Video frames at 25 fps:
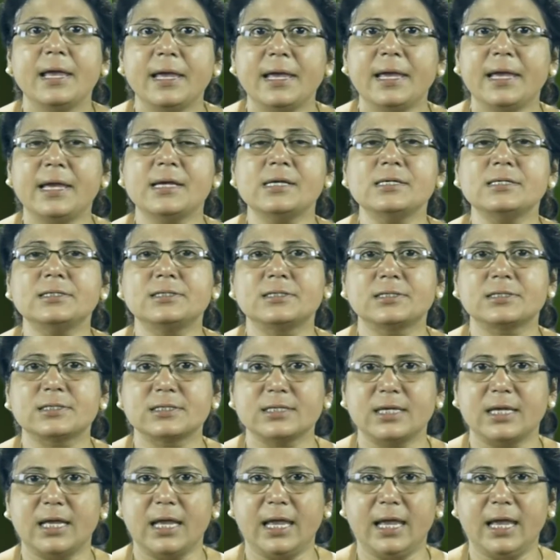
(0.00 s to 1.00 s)

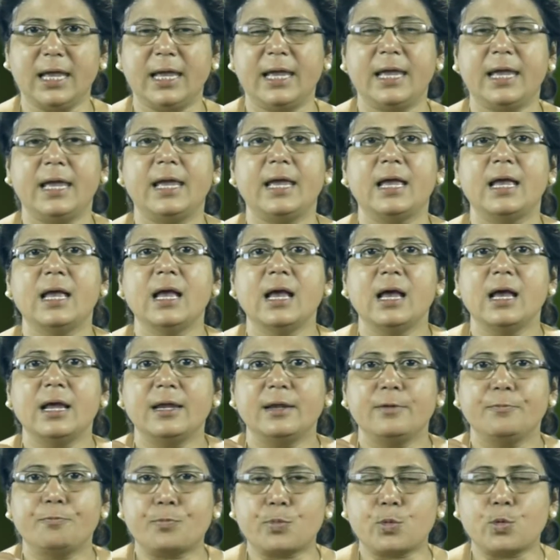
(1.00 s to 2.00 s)
is a
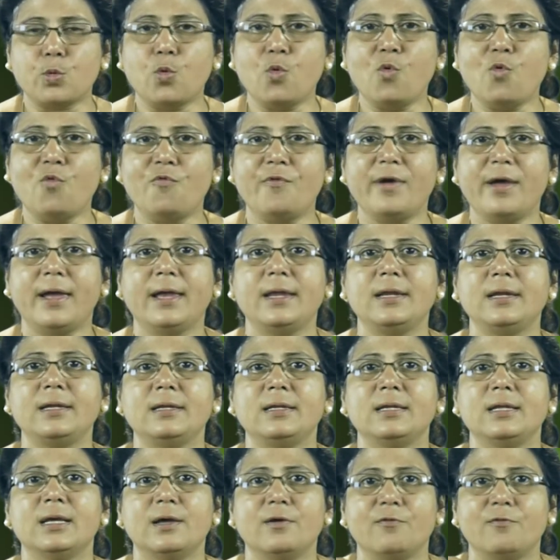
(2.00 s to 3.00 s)

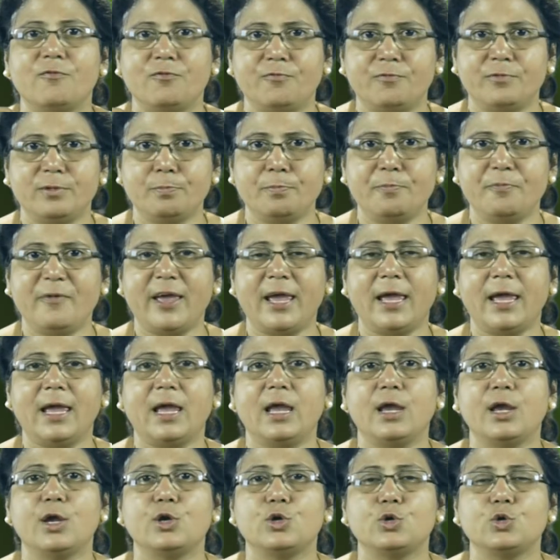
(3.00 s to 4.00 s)
proven
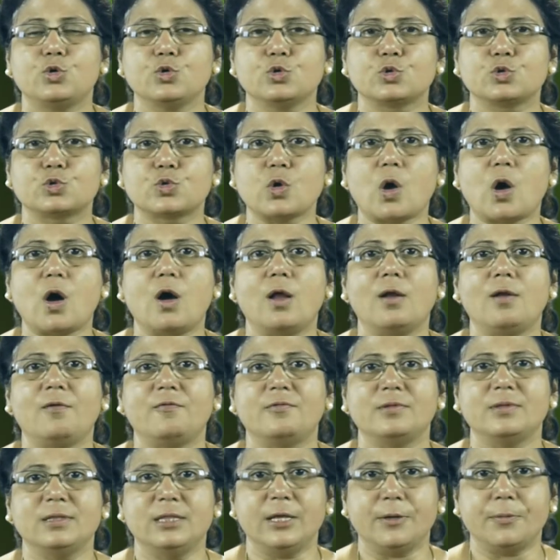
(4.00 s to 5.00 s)
way to solve
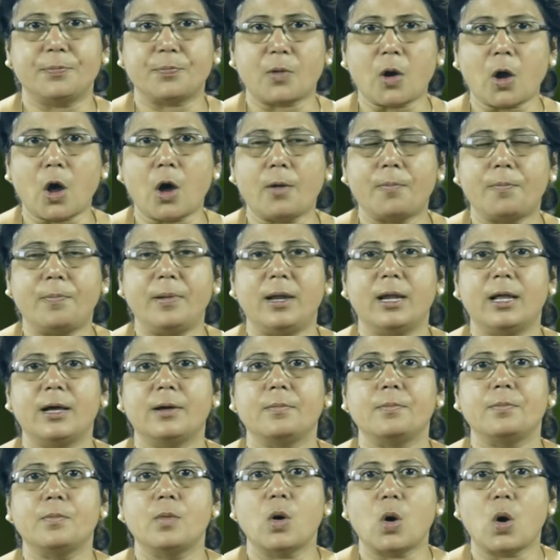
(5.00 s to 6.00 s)
the
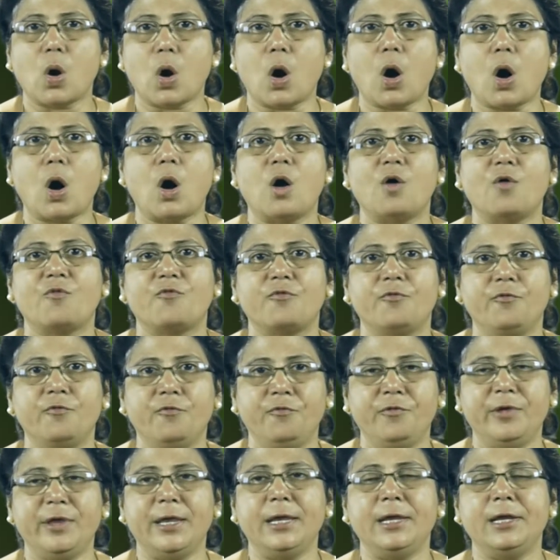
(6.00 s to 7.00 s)
problem of
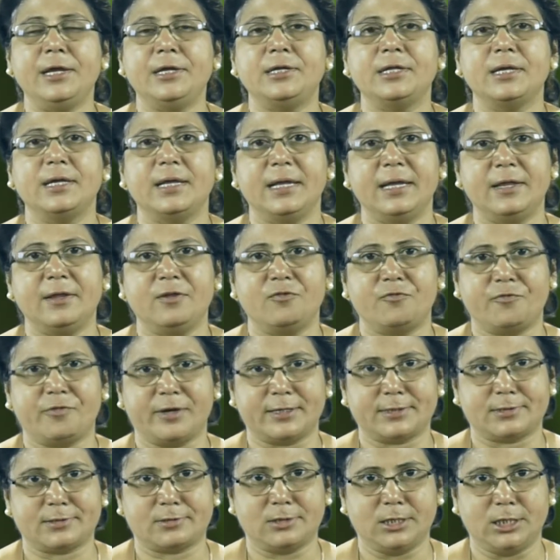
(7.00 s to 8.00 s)
weed
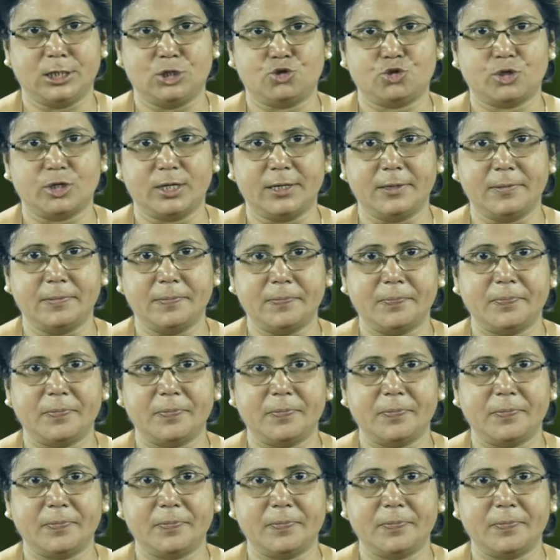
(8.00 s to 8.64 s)
infestation.